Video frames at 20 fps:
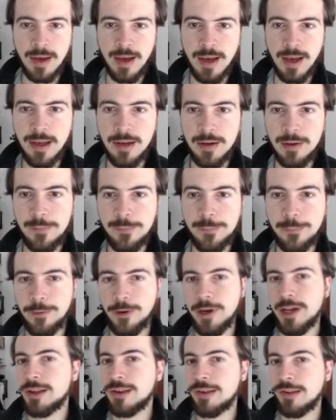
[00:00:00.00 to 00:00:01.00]
and for
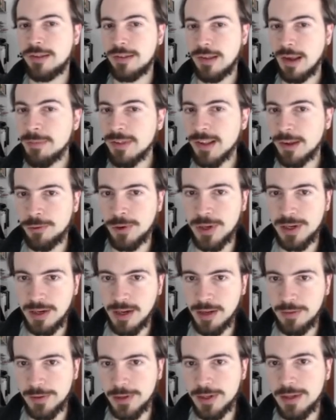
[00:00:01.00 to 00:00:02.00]
each subsequent
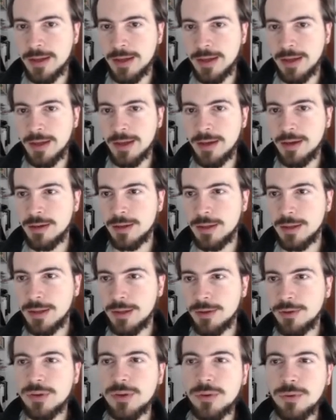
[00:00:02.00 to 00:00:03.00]
level,
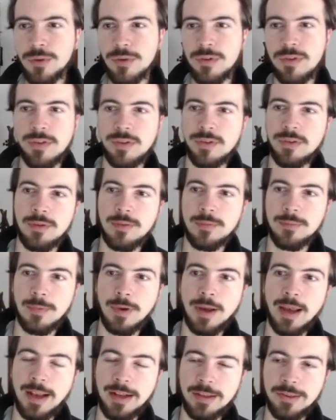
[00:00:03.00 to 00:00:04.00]
you use
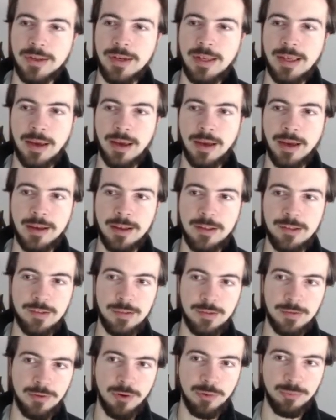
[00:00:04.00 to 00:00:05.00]
actually
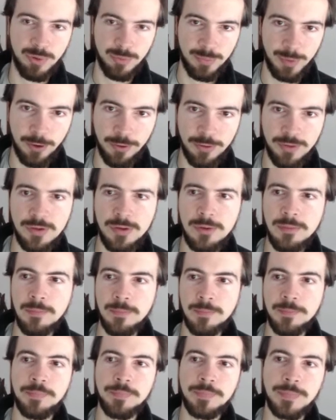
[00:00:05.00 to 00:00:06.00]
as your proposal
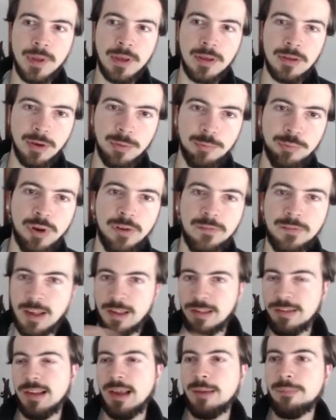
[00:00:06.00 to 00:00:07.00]
your
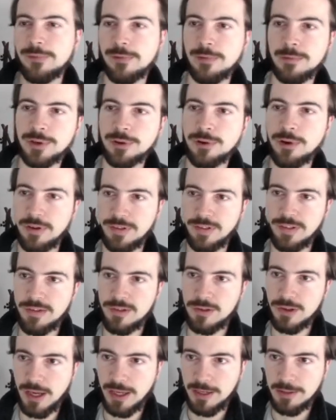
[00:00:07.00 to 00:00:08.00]
previous step from the coarsest
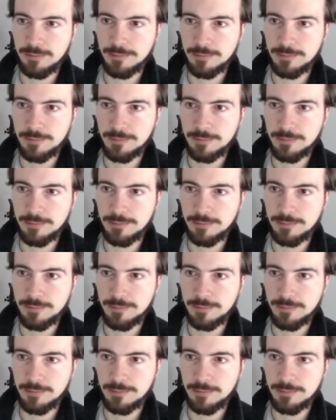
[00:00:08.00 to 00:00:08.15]
chain.